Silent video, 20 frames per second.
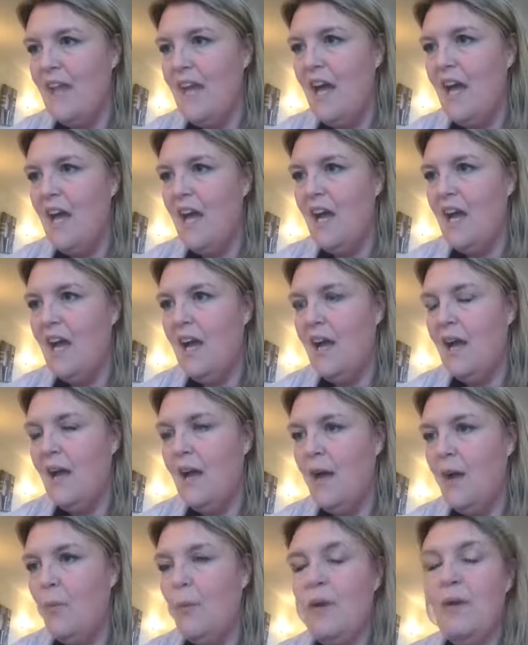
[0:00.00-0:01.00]

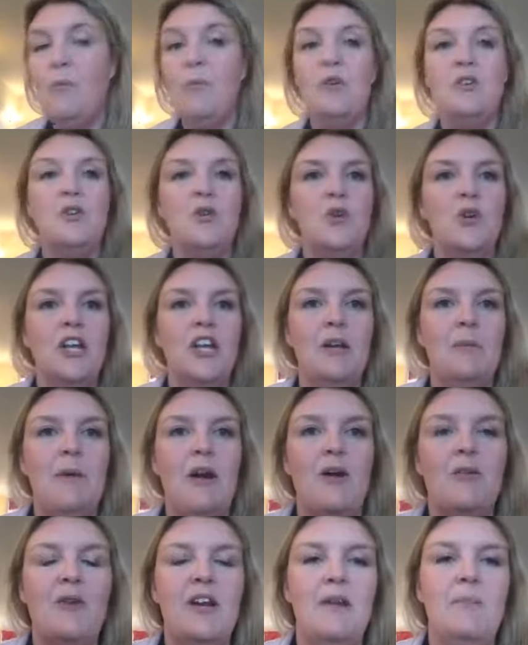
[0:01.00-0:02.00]
We were talking
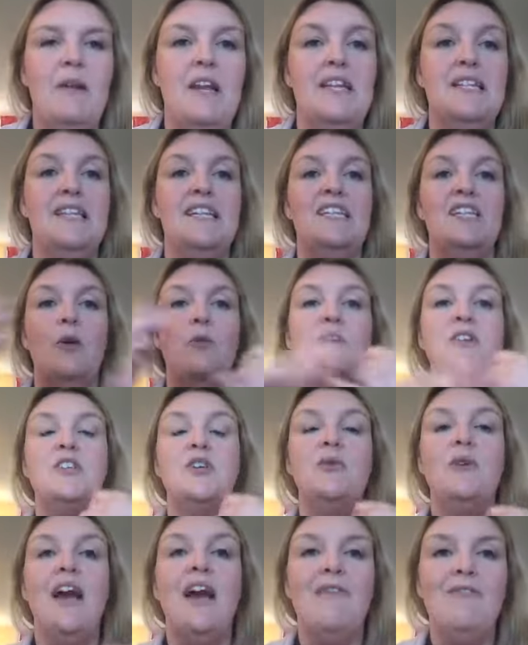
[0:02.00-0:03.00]
about credibility. So we
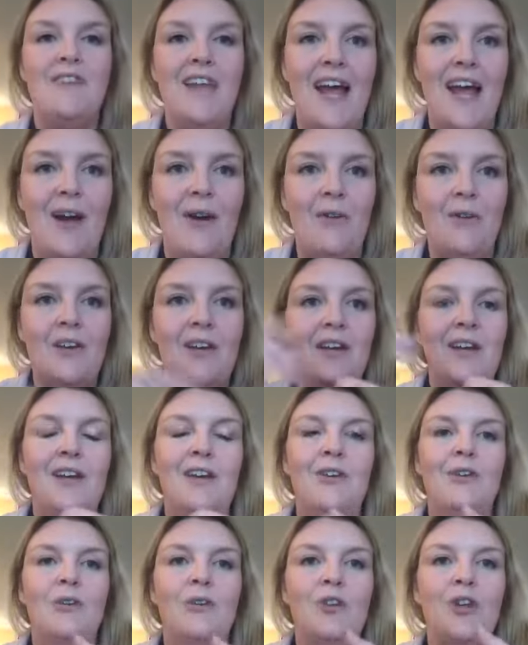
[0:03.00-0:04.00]
do have now
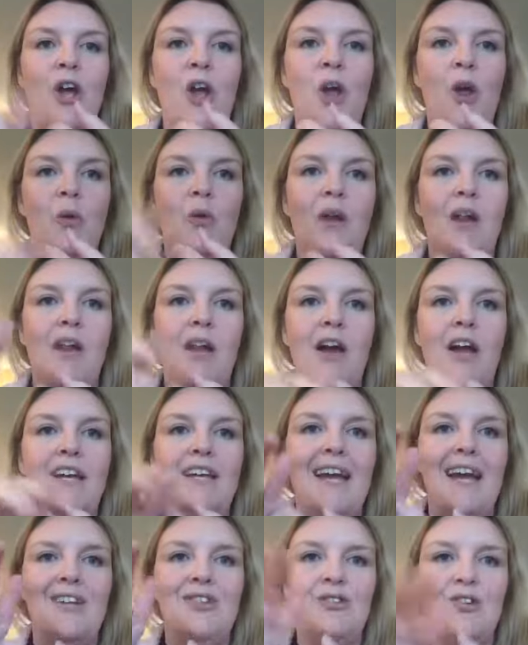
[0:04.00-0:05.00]
your know,
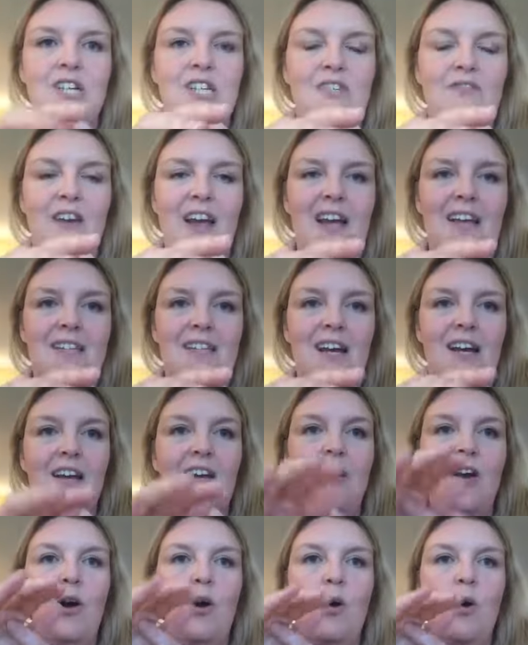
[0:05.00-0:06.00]
like and trust factor.
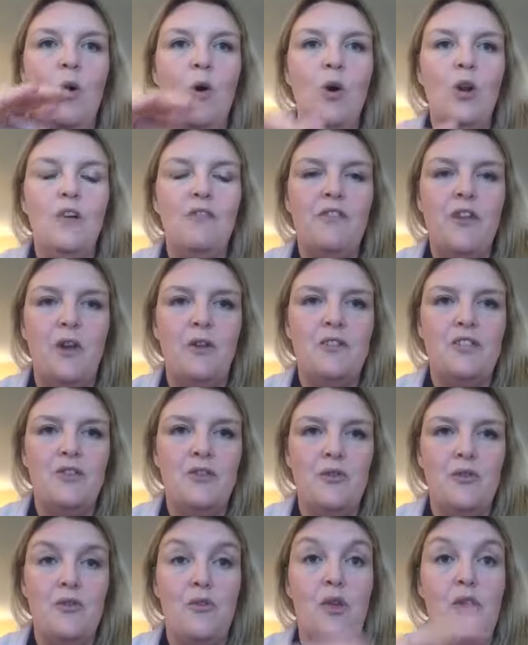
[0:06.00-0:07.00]
All of
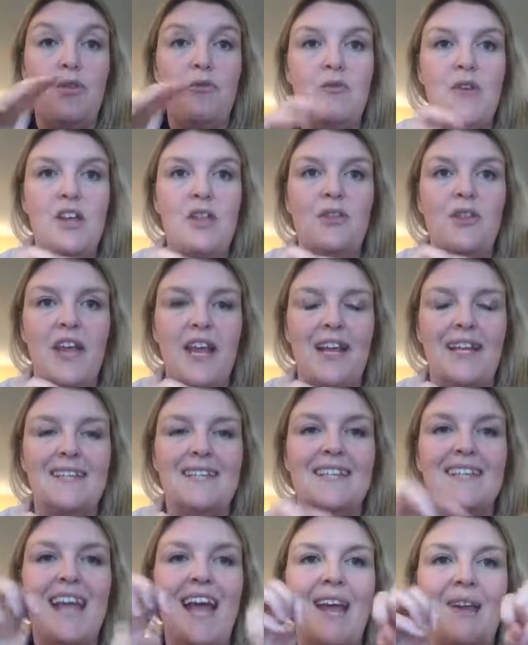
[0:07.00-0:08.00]
those three
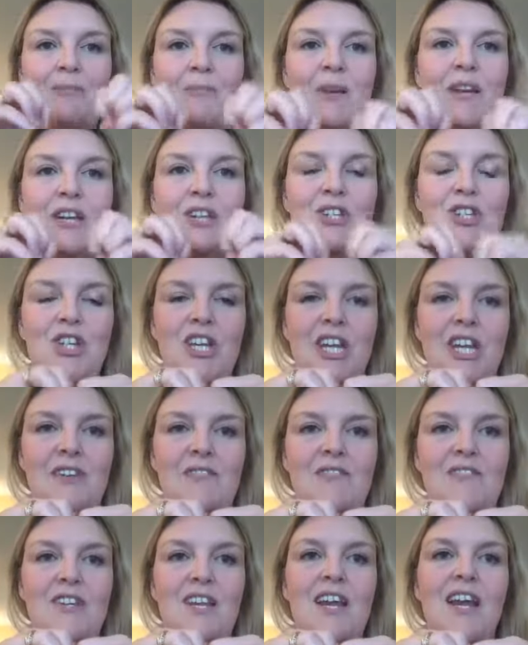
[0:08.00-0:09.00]
things can be
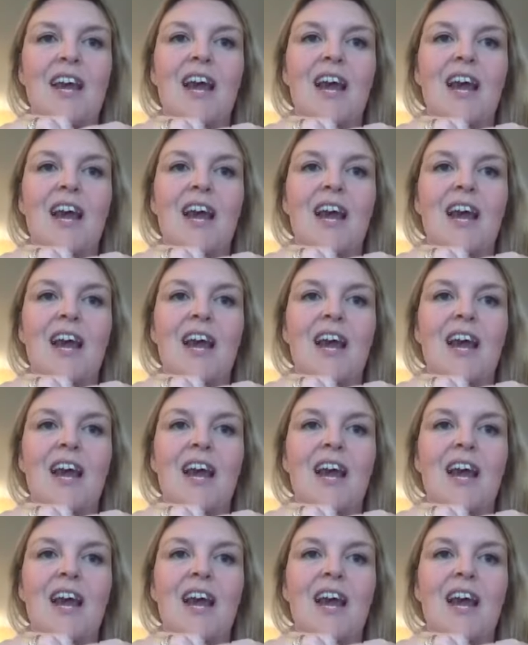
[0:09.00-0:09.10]
achieved